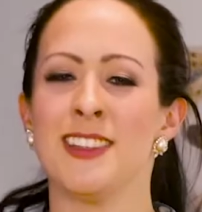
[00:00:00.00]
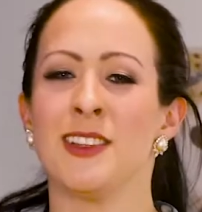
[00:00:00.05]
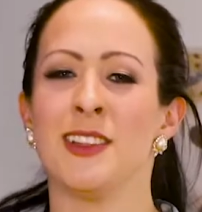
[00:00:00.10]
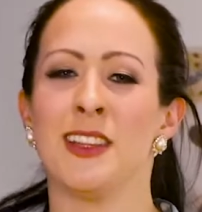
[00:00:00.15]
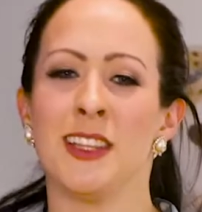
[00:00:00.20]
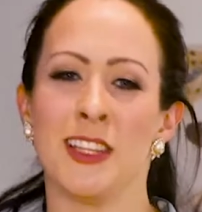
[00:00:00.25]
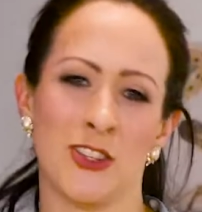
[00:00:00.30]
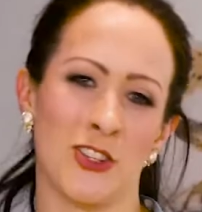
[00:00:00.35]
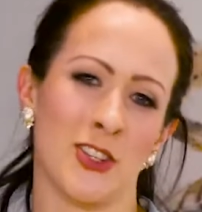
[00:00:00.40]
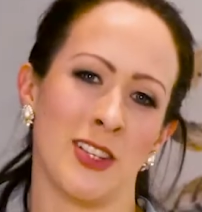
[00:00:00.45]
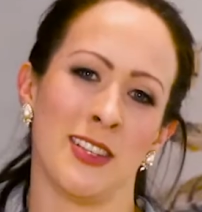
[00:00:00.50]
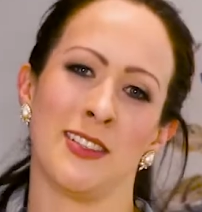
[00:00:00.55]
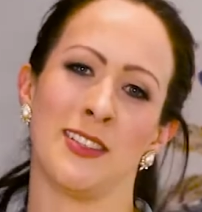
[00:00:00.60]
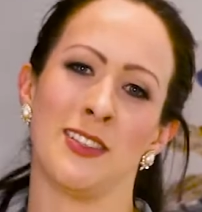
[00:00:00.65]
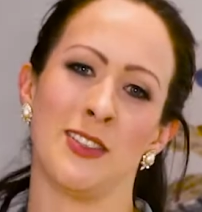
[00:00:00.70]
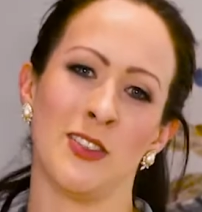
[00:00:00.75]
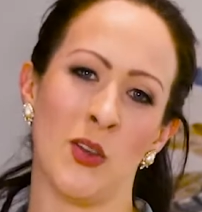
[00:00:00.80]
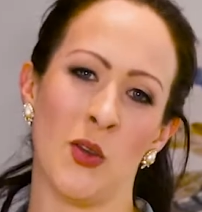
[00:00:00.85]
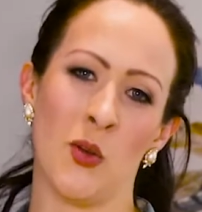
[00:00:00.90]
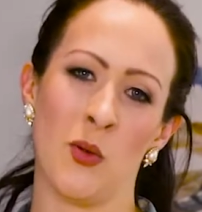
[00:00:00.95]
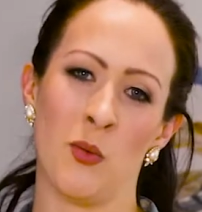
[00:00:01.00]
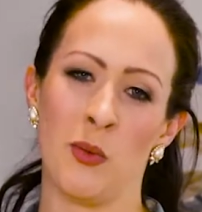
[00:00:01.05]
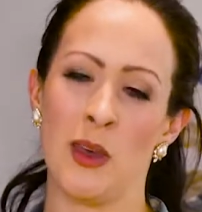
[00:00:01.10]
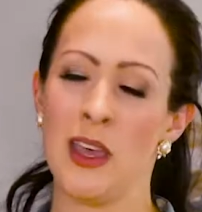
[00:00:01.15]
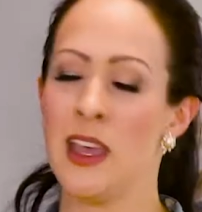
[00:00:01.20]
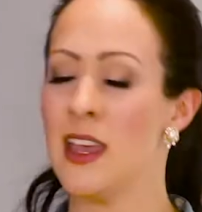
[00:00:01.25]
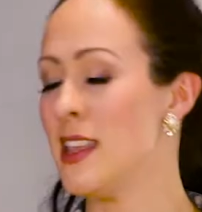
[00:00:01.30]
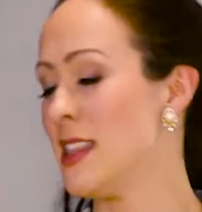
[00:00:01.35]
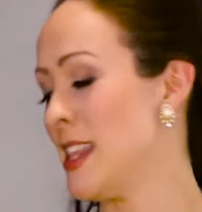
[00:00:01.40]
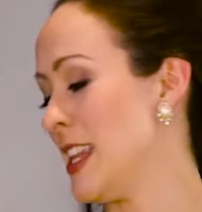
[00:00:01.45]
delicious soup
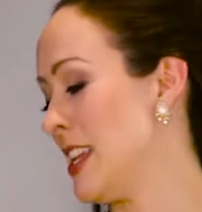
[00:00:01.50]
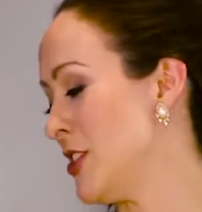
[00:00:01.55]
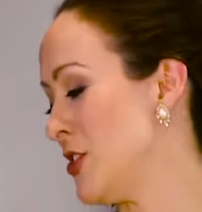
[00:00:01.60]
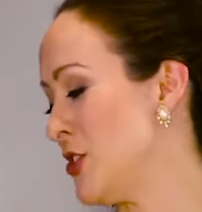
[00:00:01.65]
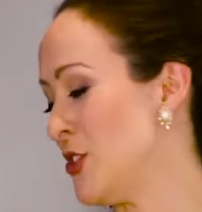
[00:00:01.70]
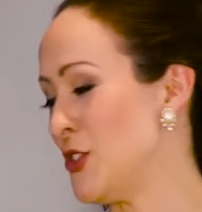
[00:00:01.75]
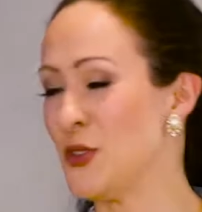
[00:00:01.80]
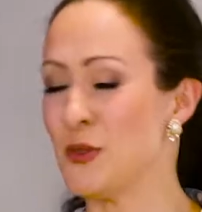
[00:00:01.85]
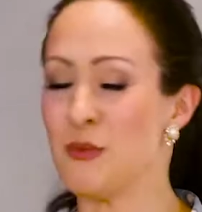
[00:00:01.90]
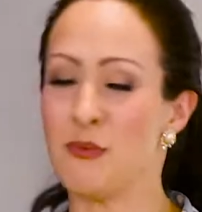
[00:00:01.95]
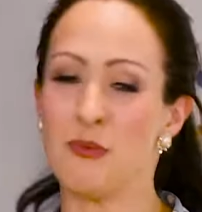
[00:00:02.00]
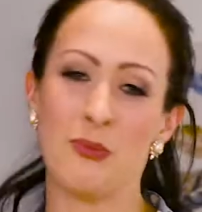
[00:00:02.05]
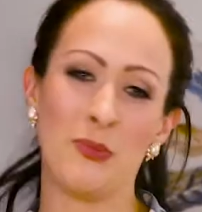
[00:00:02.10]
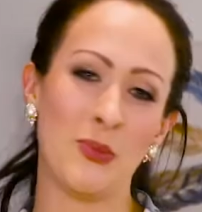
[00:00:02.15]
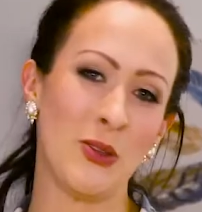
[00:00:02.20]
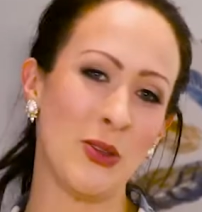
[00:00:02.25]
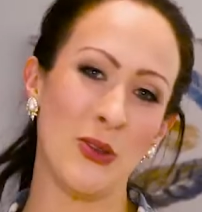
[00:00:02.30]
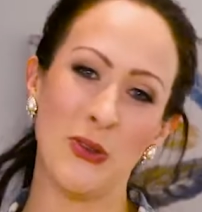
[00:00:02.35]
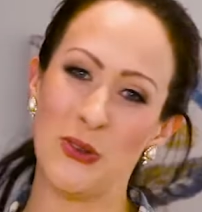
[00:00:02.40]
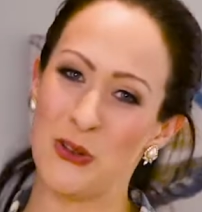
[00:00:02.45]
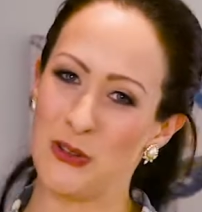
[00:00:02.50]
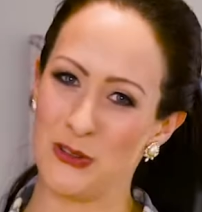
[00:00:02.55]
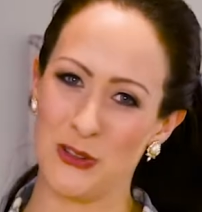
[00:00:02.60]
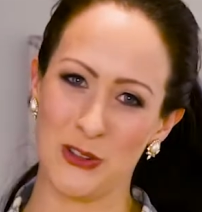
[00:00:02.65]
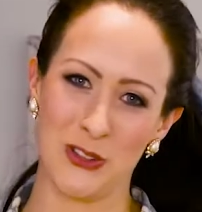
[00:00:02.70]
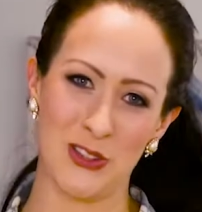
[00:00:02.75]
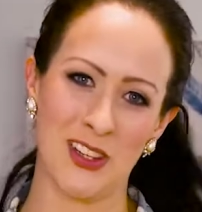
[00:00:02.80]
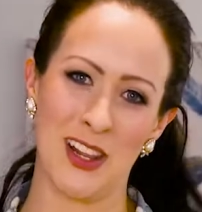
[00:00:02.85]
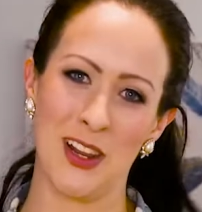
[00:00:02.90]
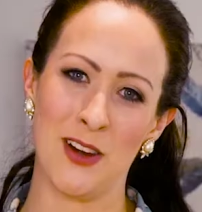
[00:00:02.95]
that is just a
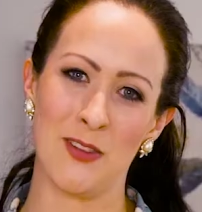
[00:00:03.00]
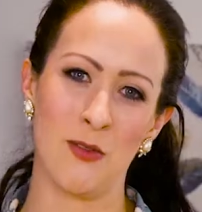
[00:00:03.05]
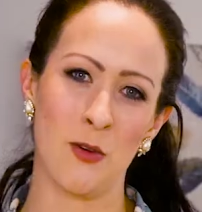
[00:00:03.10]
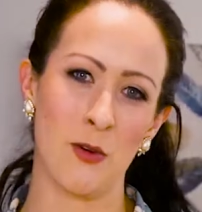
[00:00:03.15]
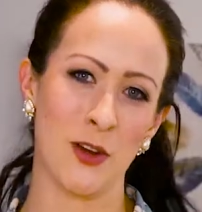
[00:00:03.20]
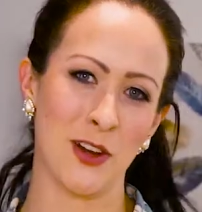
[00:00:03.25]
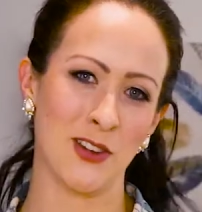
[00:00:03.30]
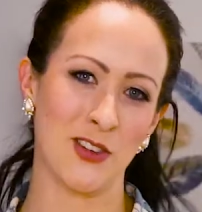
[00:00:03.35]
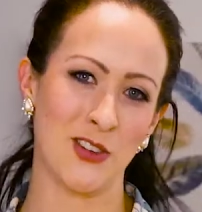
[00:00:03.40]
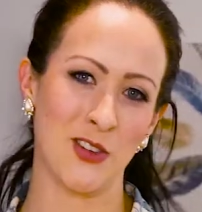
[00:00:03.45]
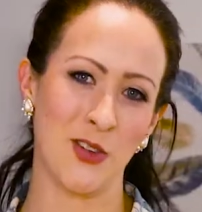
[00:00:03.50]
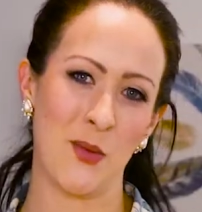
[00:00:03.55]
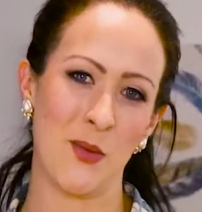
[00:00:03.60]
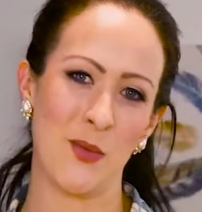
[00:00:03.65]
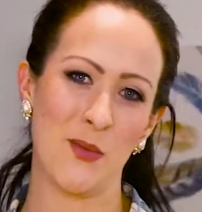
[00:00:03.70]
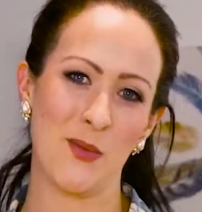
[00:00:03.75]
beautiful shade of orange.